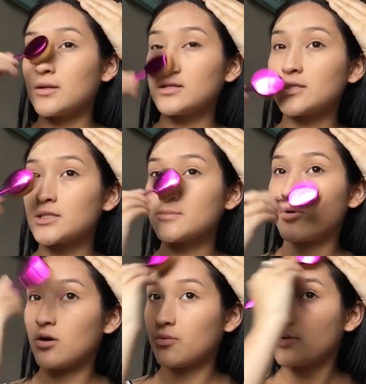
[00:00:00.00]
The
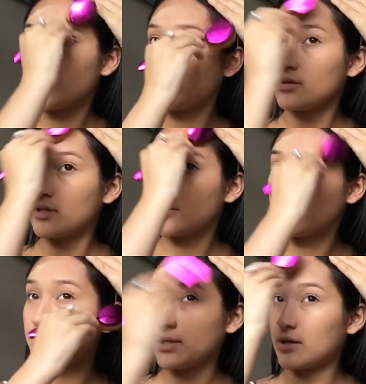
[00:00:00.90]
small one, not
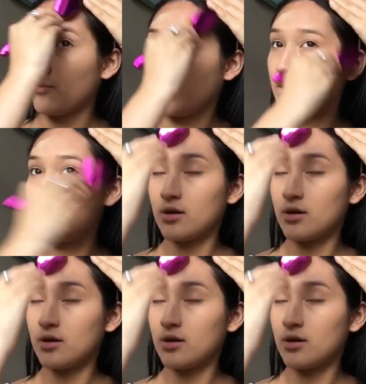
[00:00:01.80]
the big one.